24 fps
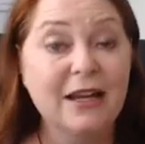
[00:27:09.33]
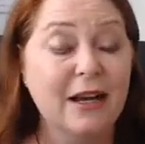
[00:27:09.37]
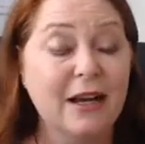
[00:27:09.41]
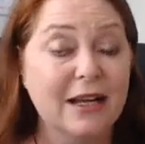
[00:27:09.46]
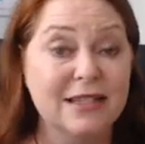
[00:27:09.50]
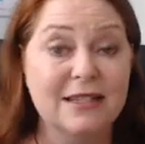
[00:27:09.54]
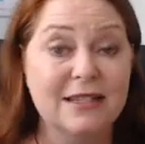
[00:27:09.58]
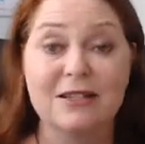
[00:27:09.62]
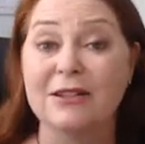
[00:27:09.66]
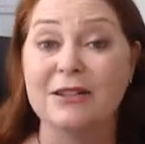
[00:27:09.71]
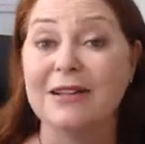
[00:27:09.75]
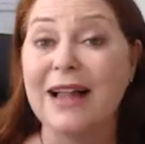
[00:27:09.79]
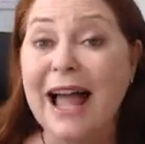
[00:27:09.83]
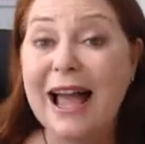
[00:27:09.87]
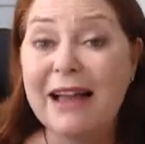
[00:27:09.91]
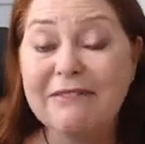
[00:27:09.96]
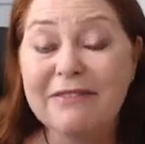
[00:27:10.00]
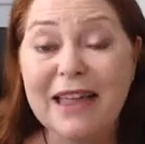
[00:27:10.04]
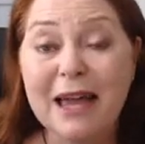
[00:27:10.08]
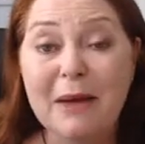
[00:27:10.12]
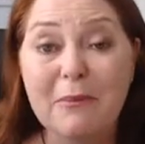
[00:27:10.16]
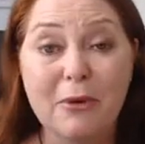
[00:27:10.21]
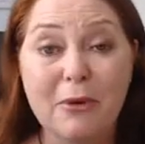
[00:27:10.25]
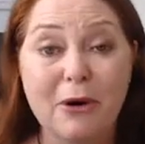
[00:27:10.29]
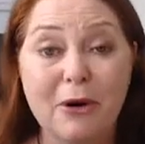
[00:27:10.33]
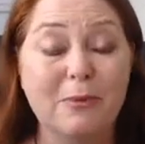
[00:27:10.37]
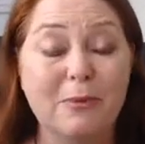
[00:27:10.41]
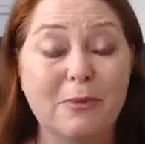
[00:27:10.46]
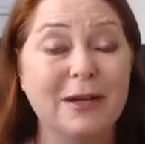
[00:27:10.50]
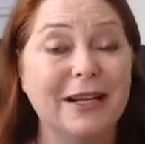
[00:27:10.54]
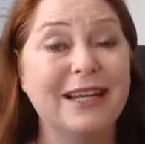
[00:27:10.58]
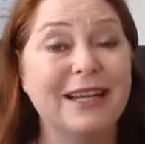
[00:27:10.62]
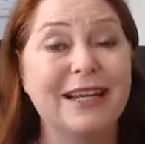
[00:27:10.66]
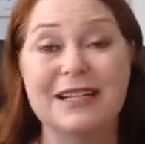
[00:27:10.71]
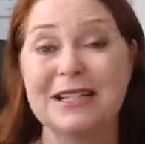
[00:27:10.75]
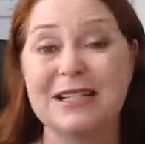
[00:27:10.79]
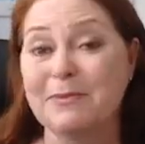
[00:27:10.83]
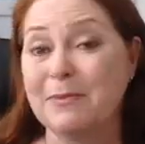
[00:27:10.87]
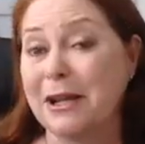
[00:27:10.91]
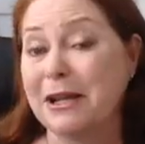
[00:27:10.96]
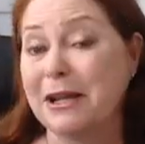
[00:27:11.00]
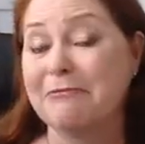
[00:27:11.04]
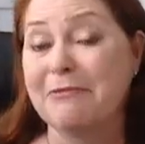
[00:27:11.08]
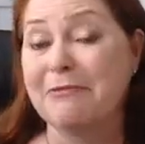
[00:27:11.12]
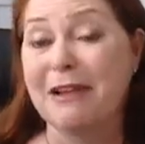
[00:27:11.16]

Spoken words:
I still have that property. It's being